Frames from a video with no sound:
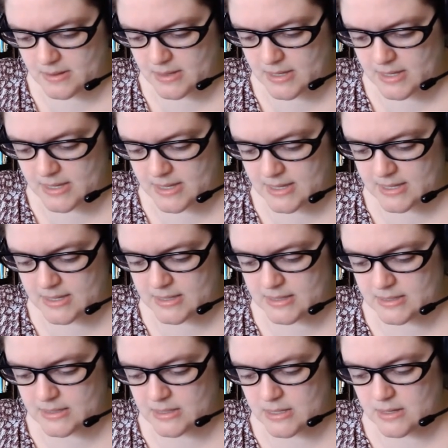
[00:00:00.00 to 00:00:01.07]

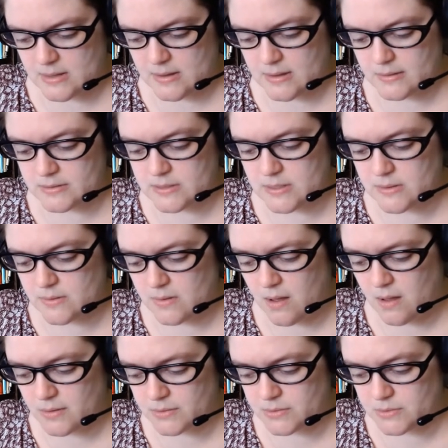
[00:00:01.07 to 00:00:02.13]
And also,
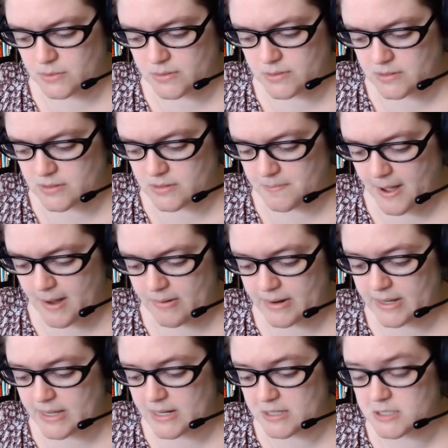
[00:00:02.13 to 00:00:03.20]
all sources of power
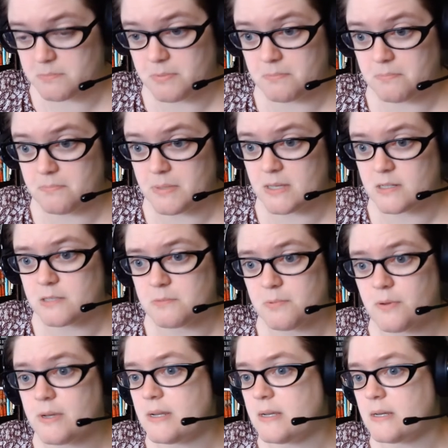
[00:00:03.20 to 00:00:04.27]
can be
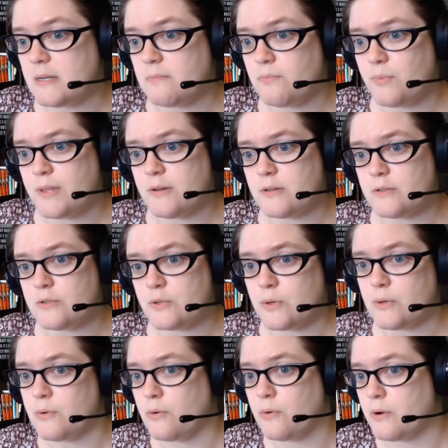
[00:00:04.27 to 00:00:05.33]
exploited, whether it's
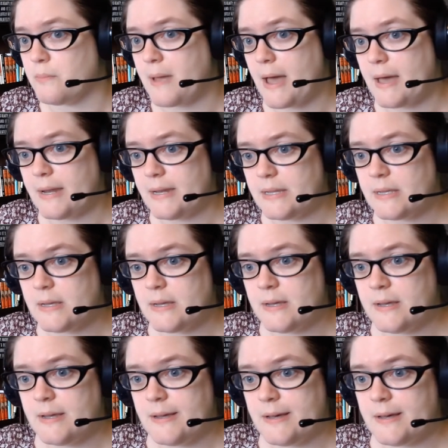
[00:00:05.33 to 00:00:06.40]
good or bad.
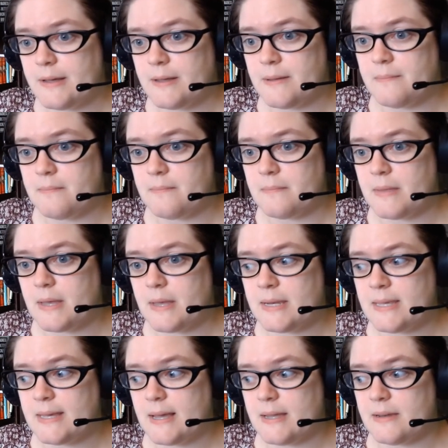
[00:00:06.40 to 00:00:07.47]

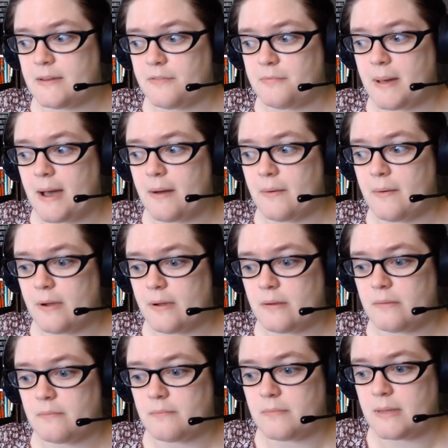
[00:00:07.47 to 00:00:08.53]
Any kind of power
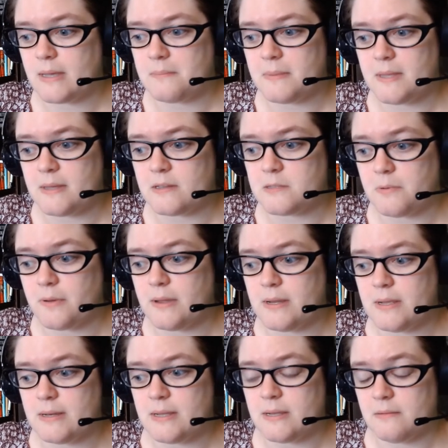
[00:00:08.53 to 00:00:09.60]
can be
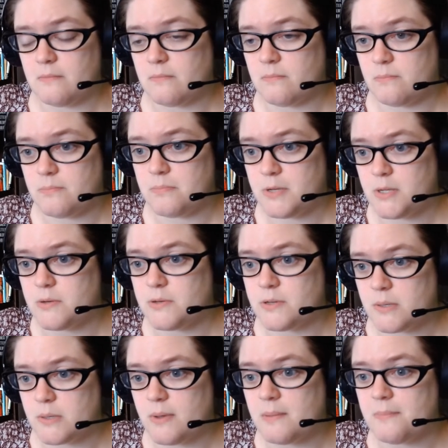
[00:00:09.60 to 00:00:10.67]
exploited and
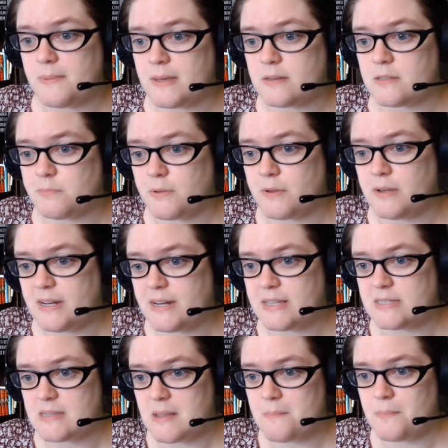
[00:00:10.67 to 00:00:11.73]
usually will be exploited at
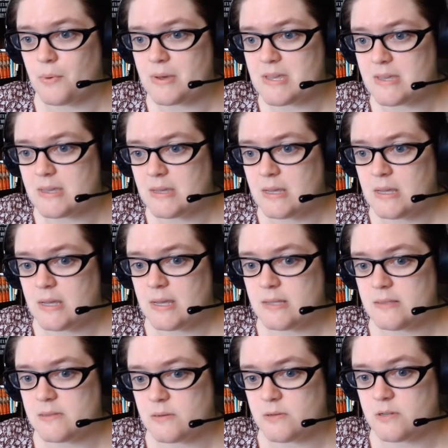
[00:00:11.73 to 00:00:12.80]
some point.
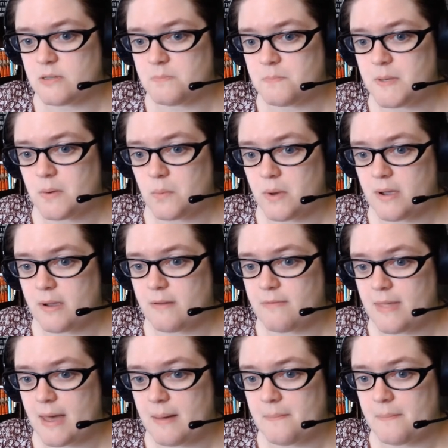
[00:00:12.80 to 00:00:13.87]
And so just be aware of
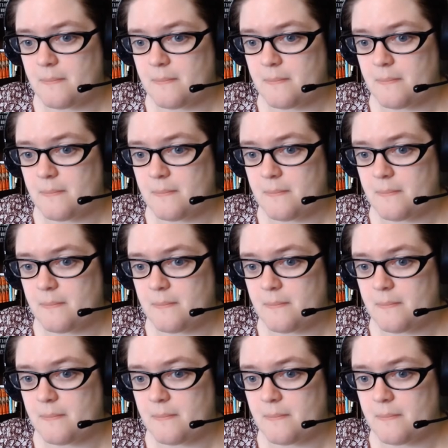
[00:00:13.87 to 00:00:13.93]
that